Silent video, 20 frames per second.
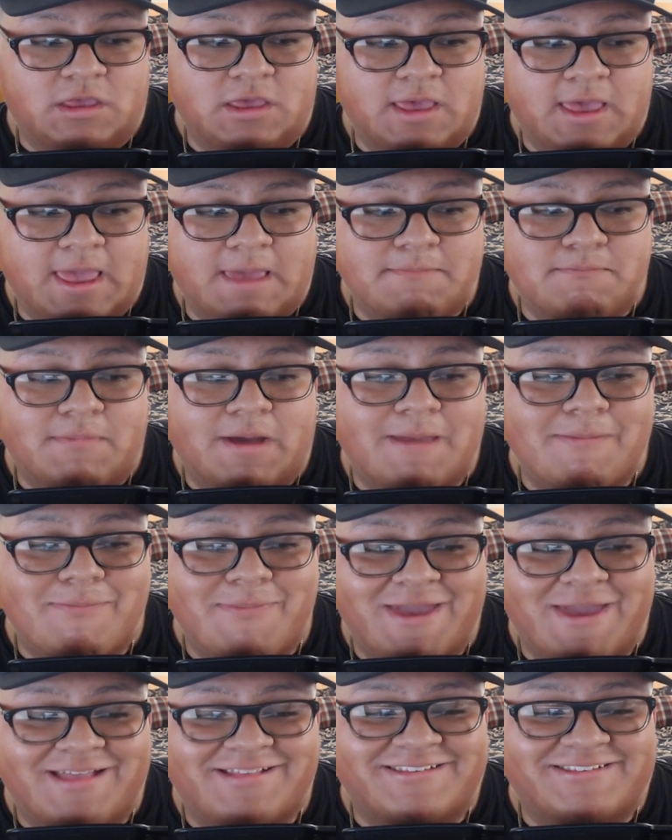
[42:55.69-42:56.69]
hit my
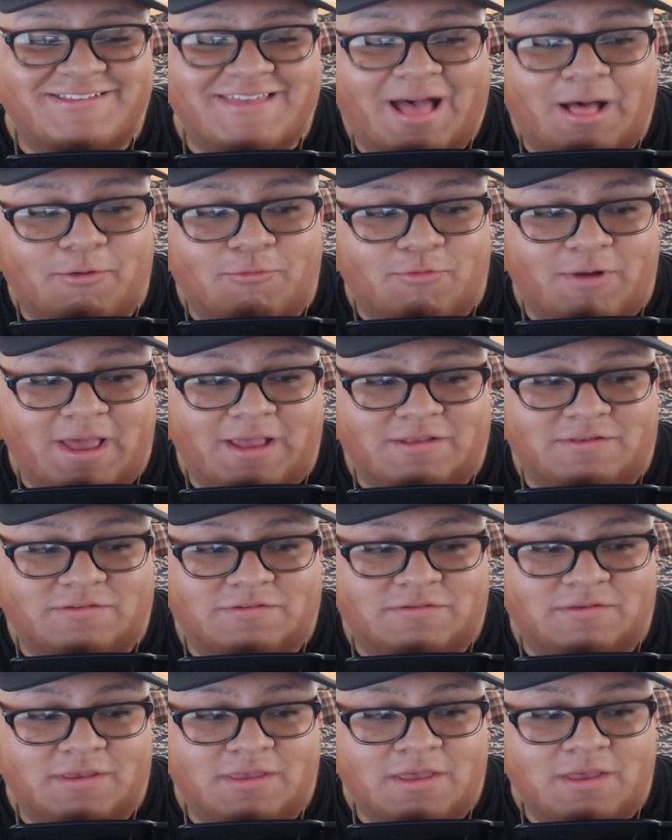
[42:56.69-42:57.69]
man
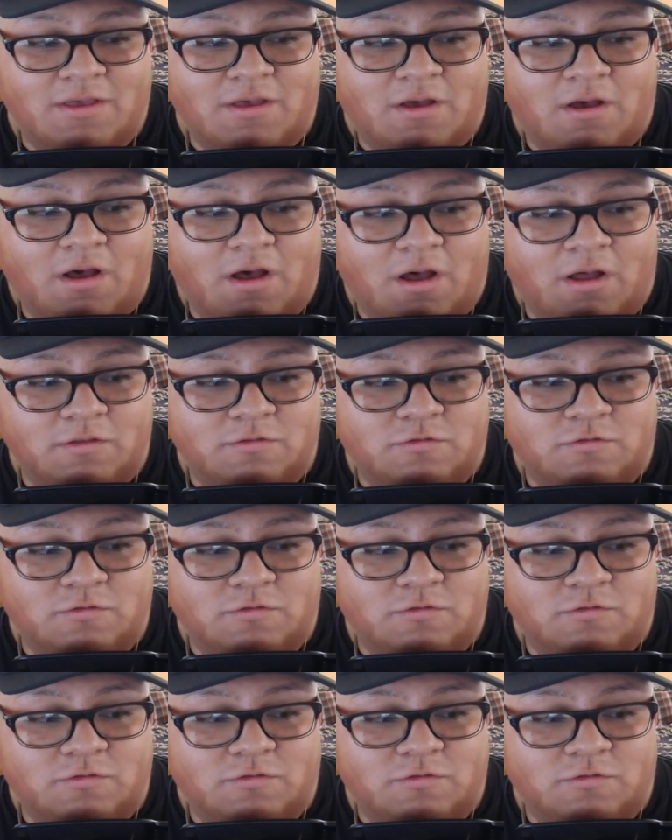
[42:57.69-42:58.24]
Salrex on